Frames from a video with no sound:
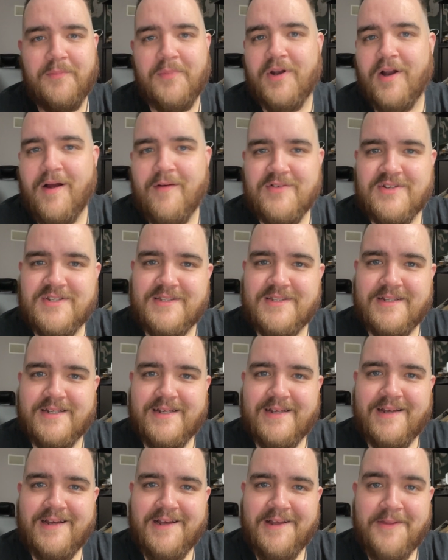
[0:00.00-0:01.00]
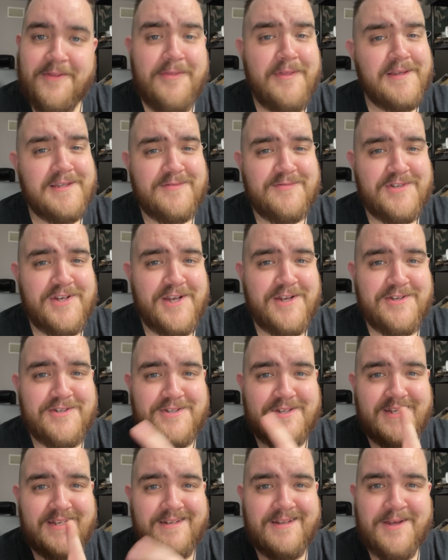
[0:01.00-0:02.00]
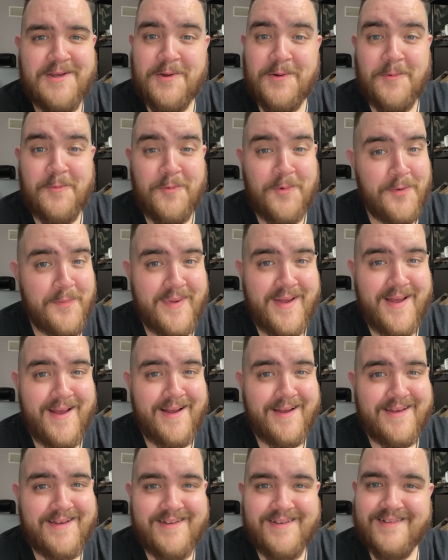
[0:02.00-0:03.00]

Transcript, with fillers: But obviously uh, things have changed and we're back.